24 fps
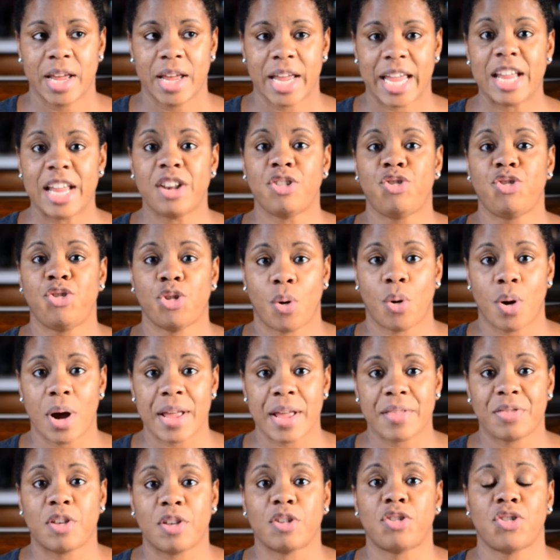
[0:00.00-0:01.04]

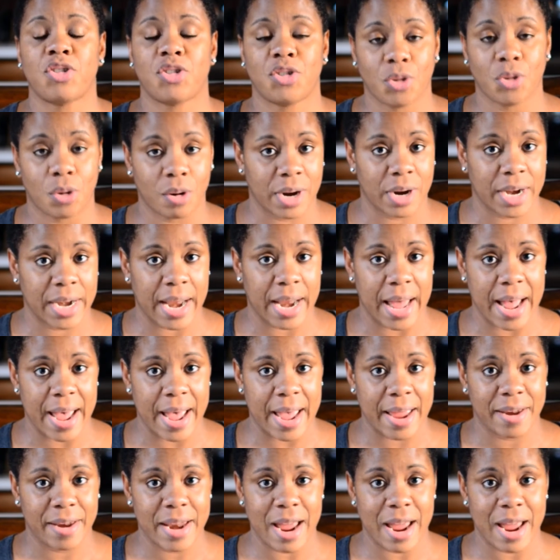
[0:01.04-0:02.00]
enjoyed the storyline.